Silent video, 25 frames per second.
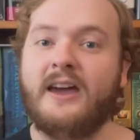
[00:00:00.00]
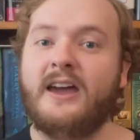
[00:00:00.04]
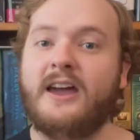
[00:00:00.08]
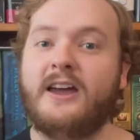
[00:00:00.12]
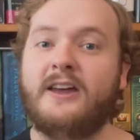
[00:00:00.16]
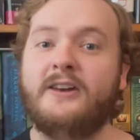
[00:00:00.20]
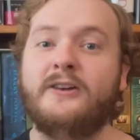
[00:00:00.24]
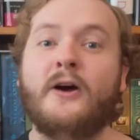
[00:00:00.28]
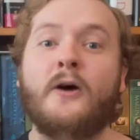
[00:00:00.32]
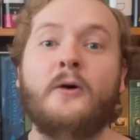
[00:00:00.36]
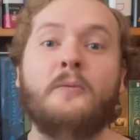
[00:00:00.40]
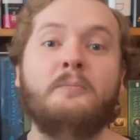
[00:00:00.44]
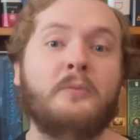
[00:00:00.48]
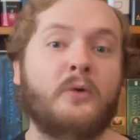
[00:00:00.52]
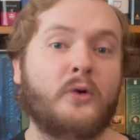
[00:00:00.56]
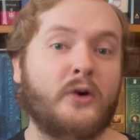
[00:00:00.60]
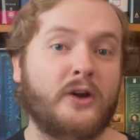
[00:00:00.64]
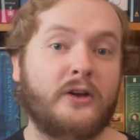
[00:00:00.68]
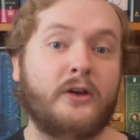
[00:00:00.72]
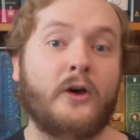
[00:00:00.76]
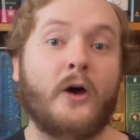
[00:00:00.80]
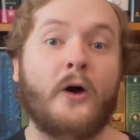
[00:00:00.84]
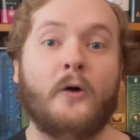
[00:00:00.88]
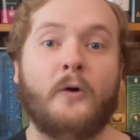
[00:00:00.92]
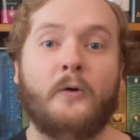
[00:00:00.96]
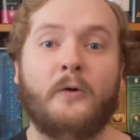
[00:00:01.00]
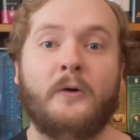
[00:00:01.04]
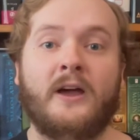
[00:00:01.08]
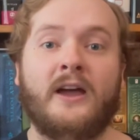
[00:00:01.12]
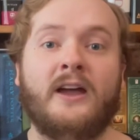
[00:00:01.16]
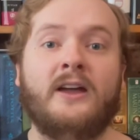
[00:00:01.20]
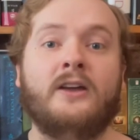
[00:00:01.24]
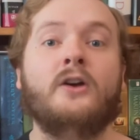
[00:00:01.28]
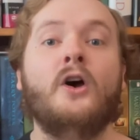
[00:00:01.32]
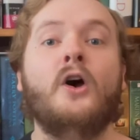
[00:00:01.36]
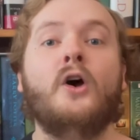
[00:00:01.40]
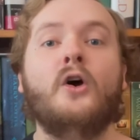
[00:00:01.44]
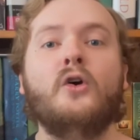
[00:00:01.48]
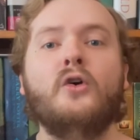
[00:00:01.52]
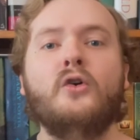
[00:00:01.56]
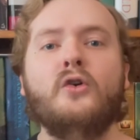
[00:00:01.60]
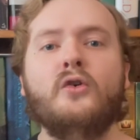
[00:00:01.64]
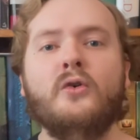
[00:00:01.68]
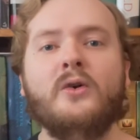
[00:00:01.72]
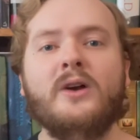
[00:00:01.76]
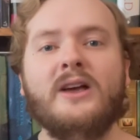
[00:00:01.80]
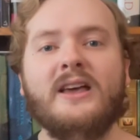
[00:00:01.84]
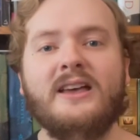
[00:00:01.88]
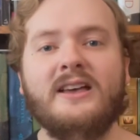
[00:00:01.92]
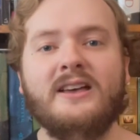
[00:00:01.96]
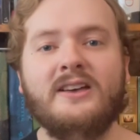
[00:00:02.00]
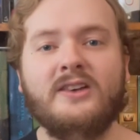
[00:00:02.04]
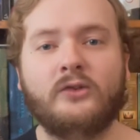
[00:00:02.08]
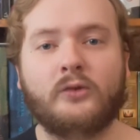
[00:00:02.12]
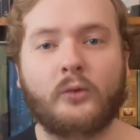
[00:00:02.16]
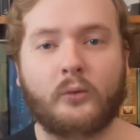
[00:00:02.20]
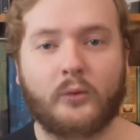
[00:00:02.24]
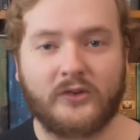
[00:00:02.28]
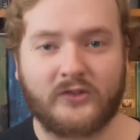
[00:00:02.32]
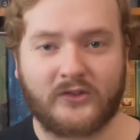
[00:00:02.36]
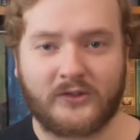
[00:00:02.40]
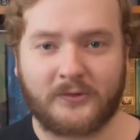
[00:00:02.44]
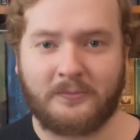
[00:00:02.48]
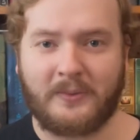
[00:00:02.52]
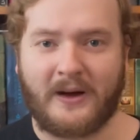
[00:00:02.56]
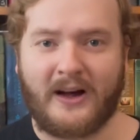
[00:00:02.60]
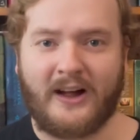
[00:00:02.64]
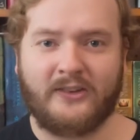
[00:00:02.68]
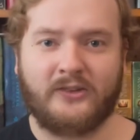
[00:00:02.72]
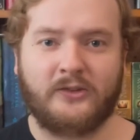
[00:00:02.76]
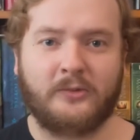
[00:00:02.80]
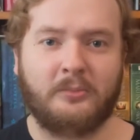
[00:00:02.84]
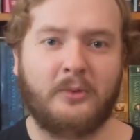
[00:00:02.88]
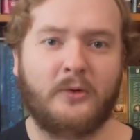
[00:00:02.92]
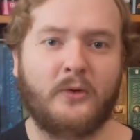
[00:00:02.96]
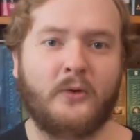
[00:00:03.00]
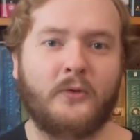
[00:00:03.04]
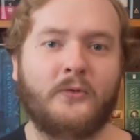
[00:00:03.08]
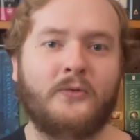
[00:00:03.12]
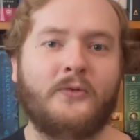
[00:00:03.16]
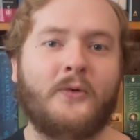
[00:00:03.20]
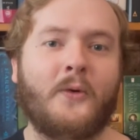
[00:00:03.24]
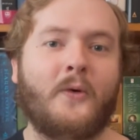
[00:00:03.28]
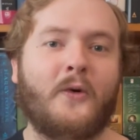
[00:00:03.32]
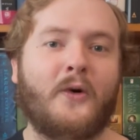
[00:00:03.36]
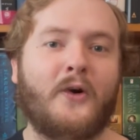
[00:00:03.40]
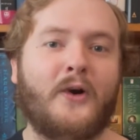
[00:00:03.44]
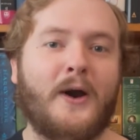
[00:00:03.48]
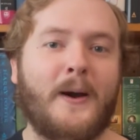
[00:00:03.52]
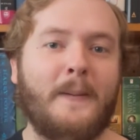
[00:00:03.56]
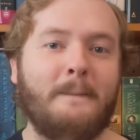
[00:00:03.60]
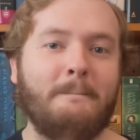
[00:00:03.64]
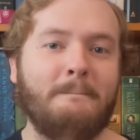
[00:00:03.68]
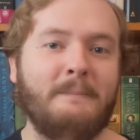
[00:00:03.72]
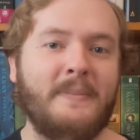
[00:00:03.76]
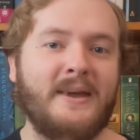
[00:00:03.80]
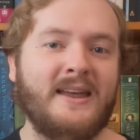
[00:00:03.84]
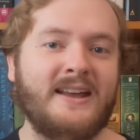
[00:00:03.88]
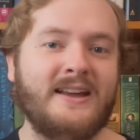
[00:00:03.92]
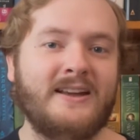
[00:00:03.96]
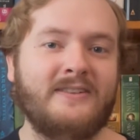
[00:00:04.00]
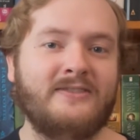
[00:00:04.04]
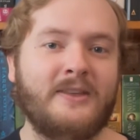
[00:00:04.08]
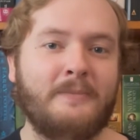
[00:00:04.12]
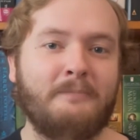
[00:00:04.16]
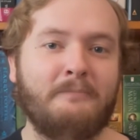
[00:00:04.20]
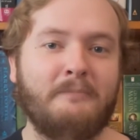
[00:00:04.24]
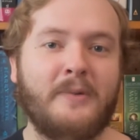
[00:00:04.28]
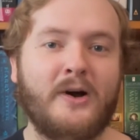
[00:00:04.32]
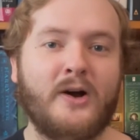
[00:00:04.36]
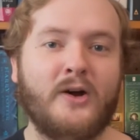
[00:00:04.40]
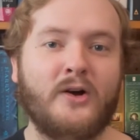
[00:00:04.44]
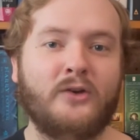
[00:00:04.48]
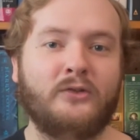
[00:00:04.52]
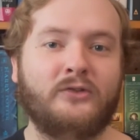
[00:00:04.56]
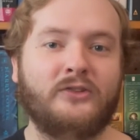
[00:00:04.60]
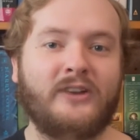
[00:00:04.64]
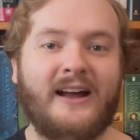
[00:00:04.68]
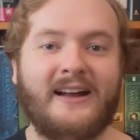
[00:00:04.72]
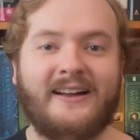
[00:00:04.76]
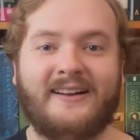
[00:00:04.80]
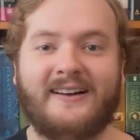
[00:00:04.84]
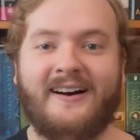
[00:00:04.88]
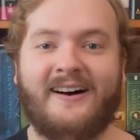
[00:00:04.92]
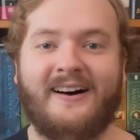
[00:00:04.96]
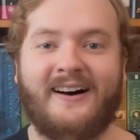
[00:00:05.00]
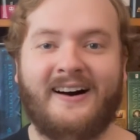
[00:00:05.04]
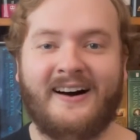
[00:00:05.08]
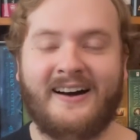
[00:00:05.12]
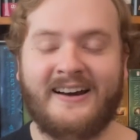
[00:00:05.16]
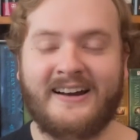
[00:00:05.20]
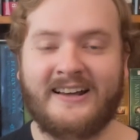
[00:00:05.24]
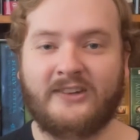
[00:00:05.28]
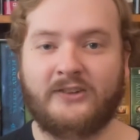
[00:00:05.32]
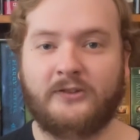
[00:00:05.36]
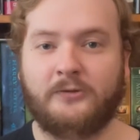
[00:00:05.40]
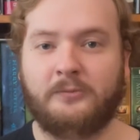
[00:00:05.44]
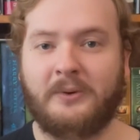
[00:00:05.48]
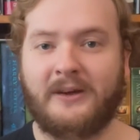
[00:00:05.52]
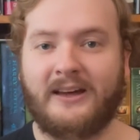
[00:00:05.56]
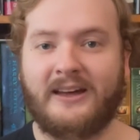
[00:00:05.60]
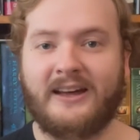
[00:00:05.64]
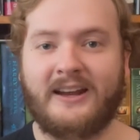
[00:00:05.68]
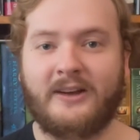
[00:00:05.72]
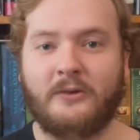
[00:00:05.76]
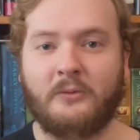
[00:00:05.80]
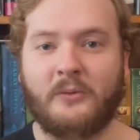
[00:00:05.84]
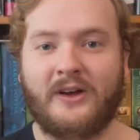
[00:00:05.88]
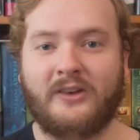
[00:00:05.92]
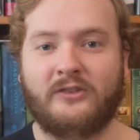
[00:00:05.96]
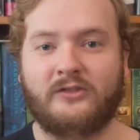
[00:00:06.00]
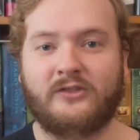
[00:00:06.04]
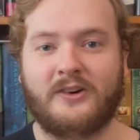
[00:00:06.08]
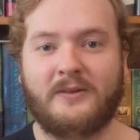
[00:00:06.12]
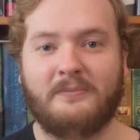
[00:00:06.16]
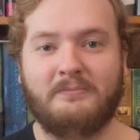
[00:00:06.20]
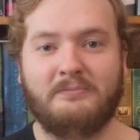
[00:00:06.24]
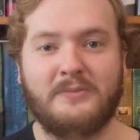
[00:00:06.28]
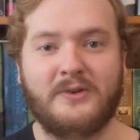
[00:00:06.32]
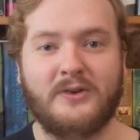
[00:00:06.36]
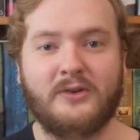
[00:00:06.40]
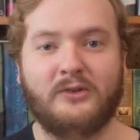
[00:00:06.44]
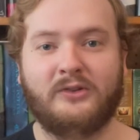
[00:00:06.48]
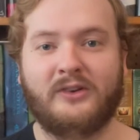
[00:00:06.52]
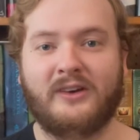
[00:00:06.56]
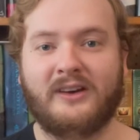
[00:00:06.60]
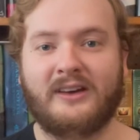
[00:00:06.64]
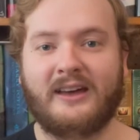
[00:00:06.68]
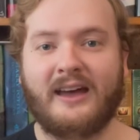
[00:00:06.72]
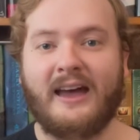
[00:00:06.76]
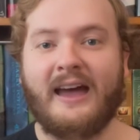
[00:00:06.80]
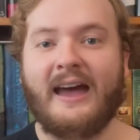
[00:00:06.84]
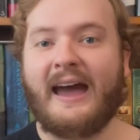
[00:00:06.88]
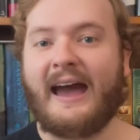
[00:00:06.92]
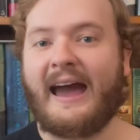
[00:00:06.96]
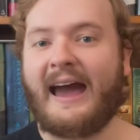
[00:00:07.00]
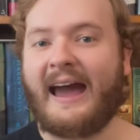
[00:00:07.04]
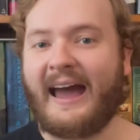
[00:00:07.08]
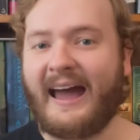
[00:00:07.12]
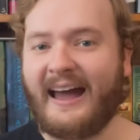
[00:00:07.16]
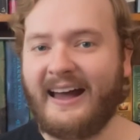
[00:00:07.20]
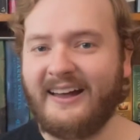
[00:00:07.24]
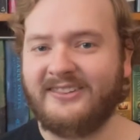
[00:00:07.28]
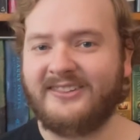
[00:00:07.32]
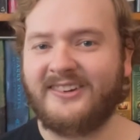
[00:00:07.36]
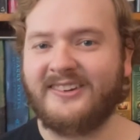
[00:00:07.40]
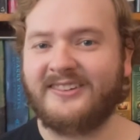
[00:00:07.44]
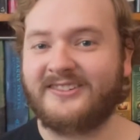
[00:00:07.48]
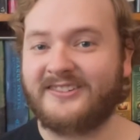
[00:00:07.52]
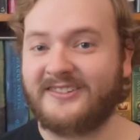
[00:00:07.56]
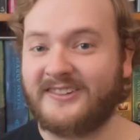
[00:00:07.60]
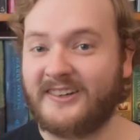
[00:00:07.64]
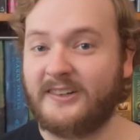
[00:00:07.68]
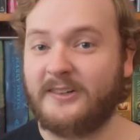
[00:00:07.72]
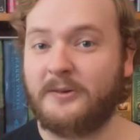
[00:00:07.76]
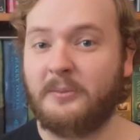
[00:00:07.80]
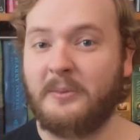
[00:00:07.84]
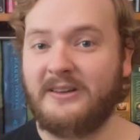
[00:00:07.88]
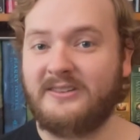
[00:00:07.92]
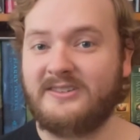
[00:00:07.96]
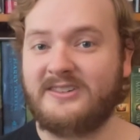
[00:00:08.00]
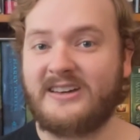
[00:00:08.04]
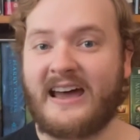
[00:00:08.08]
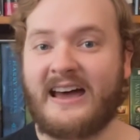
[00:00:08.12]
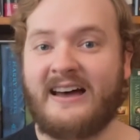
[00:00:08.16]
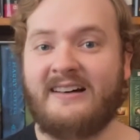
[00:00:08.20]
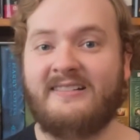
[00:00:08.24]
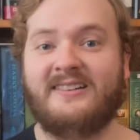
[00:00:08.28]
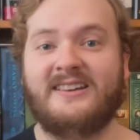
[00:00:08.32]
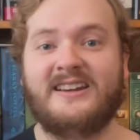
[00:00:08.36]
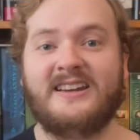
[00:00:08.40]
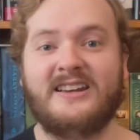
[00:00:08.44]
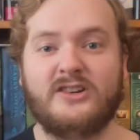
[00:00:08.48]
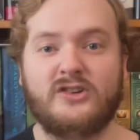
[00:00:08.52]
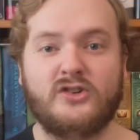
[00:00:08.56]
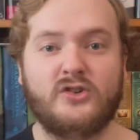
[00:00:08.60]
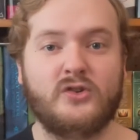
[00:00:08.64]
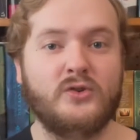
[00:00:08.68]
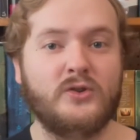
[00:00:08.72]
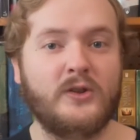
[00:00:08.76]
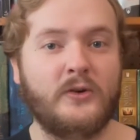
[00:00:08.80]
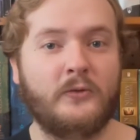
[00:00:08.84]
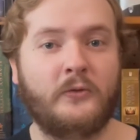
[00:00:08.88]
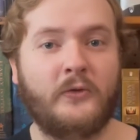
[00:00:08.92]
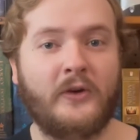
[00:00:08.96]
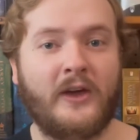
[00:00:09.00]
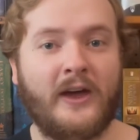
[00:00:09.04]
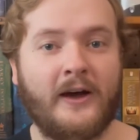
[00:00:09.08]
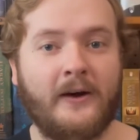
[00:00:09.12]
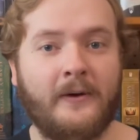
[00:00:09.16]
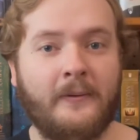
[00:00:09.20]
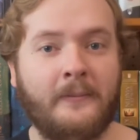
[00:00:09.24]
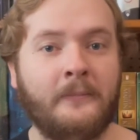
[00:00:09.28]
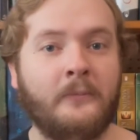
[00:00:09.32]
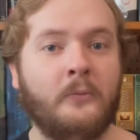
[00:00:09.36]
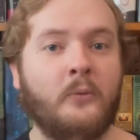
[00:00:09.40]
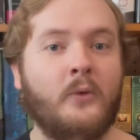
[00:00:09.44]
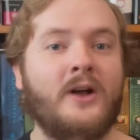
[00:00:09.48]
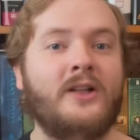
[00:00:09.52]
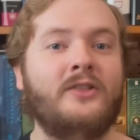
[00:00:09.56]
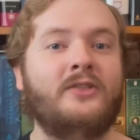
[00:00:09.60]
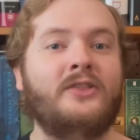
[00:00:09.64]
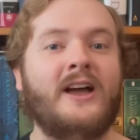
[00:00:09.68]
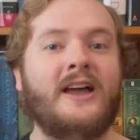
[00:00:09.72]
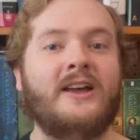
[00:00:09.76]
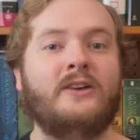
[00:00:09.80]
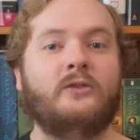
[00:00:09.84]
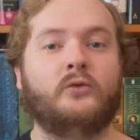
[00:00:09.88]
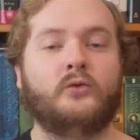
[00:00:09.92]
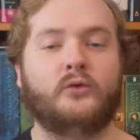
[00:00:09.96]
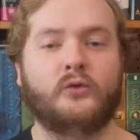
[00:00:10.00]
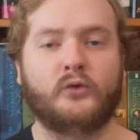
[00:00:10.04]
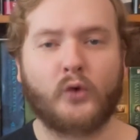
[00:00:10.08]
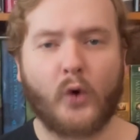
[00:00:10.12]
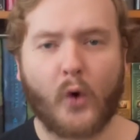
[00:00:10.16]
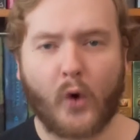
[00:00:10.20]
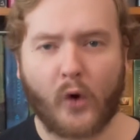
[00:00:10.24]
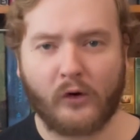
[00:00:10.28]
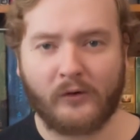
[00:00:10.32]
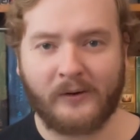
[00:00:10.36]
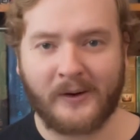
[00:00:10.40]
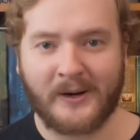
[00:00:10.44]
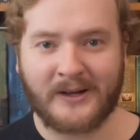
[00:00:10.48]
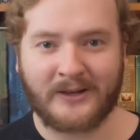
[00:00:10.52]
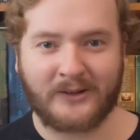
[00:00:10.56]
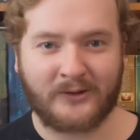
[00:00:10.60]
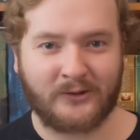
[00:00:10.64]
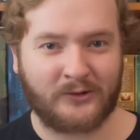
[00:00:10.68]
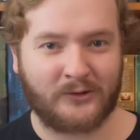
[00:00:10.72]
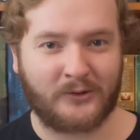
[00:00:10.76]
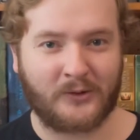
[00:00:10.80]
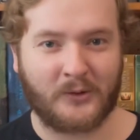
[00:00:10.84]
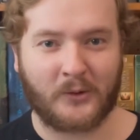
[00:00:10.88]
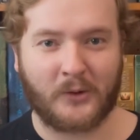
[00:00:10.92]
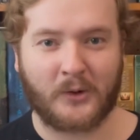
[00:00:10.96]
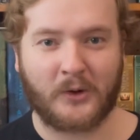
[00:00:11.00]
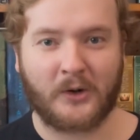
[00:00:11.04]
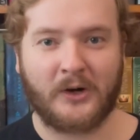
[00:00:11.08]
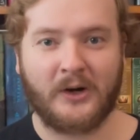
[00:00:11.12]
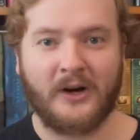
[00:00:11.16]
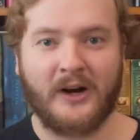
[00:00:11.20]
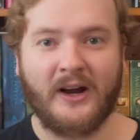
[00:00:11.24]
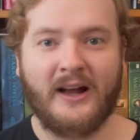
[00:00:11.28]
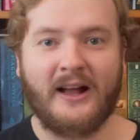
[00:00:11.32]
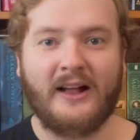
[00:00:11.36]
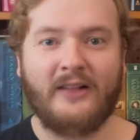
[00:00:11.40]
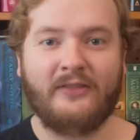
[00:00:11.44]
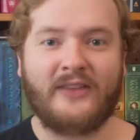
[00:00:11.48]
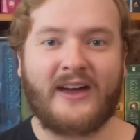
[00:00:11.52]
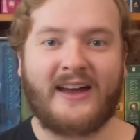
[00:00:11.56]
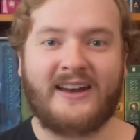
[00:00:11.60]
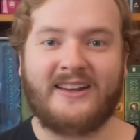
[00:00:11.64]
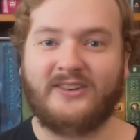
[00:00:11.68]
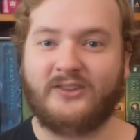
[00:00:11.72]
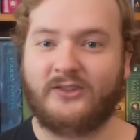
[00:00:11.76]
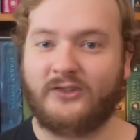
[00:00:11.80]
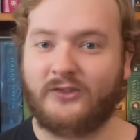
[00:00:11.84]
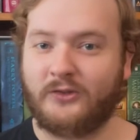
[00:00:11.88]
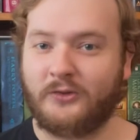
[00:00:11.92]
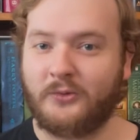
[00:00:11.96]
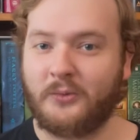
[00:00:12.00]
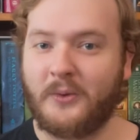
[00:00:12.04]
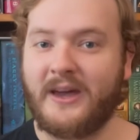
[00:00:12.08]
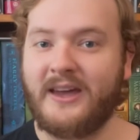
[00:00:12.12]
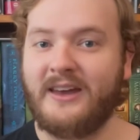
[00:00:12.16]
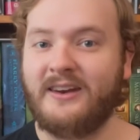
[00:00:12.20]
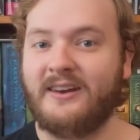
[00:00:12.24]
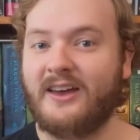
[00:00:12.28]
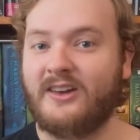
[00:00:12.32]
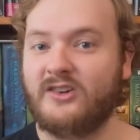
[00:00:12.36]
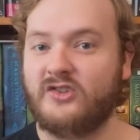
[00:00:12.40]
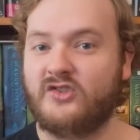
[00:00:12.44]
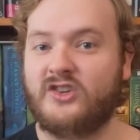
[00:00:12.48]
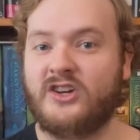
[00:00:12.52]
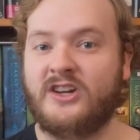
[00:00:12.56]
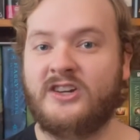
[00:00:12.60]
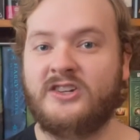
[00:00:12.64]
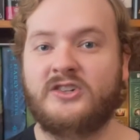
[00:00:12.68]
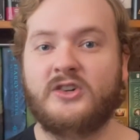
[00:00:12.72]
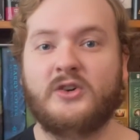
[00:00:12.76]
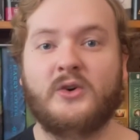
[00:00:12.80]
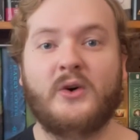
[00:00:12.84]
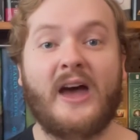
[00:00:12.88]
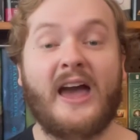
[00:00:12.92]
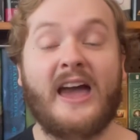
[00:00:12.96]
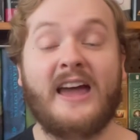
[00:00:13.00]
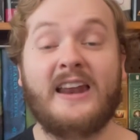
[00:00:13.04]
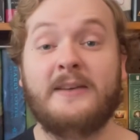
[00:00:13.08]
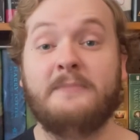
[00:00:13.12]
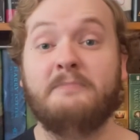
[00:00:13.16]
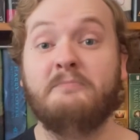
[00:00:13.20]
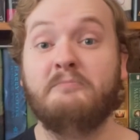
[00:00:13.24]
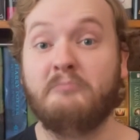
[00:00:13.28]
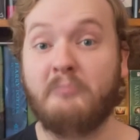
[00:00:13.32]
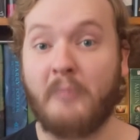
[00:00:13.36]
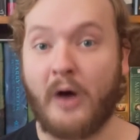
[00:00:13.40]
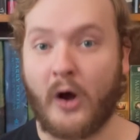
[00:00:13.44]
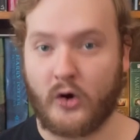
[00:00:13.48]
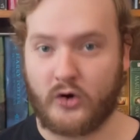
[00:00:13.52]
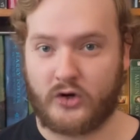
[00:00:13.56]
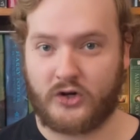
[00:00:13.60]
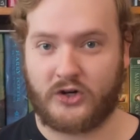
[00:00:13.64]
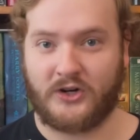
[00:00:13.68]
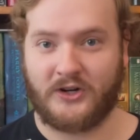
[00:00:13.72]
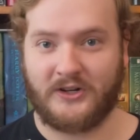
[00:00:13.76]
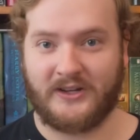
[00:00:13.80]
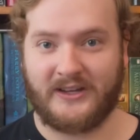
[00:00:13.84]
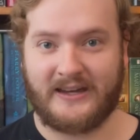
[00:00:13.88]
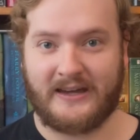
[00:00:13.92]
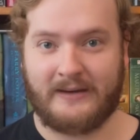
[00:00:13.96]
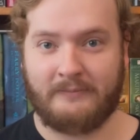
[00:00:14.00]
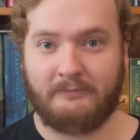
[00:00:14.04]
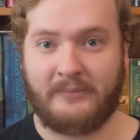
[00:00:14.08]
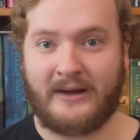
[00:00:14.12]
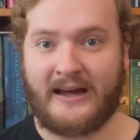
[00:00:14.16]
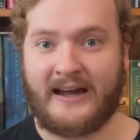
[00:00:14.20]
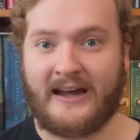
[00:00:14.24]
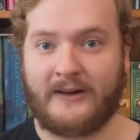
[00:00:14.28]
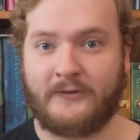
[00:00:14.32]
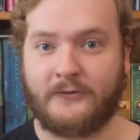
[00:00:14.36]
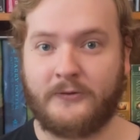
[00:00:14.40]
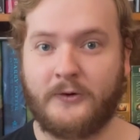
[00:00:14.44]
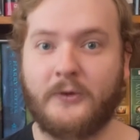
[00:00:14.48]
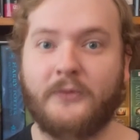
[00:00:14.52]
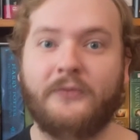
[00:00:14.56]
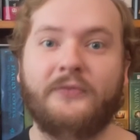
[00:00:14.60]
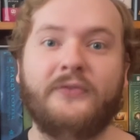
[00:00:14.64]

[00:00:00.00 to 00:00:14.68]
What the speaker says: Ennio Morricone, who is responsible for many of the most iconic spaghetti western music, adds a sentimentality to the film with a roaring score that is sweet, gentle, and emotionally impactful.